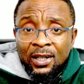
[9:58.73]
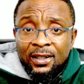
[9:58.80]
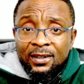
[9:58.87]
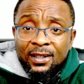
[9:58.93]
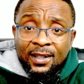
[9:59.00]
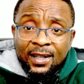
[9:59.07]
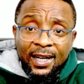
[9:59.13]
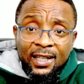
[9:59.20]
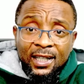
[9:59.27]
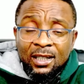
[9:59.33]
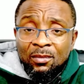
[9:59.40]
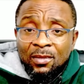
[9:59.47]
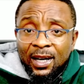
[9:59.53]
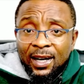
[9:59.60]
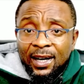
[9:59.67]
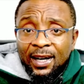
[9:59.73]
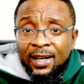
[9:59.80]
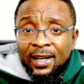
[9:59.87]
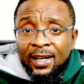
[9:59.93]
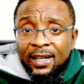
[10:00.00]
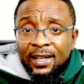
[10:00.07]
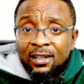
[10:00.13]
denying him
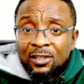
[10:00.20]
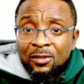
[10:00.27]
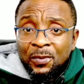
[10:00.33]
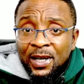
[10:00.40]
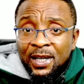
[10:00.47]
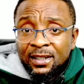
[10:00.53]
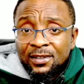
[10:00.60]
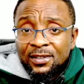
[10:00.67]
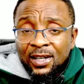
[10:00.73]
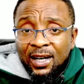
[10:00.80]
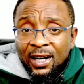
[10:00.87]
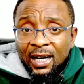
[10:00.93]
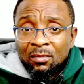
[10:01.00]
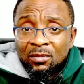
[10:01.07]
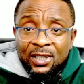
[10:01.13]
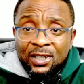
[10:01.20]
his praying time,